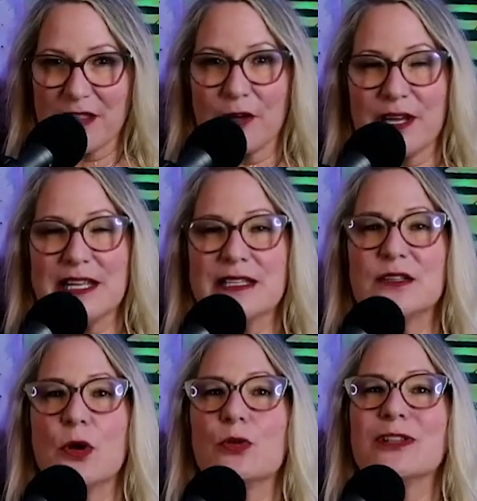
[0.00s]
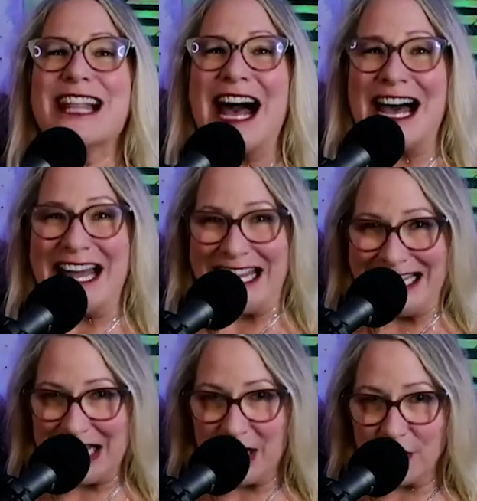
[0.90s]
There is no
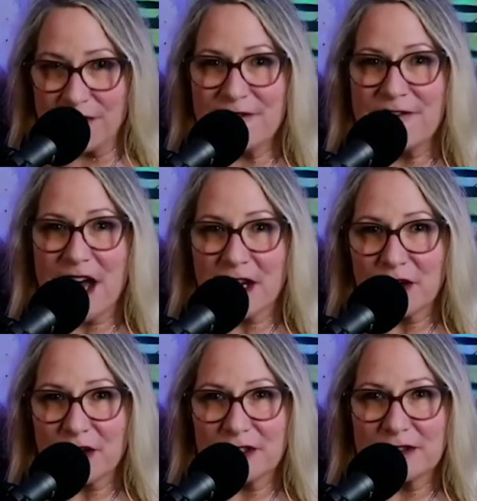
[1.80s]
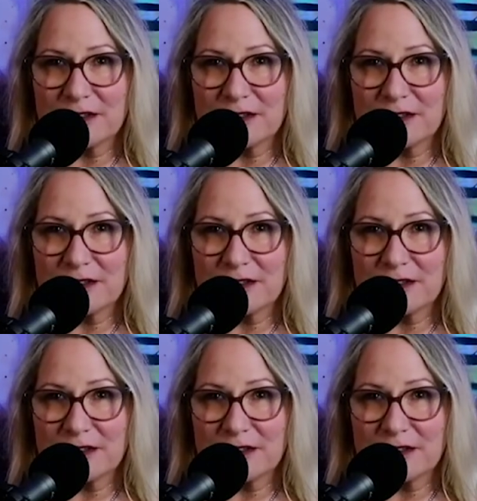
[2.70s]
lie in her fire.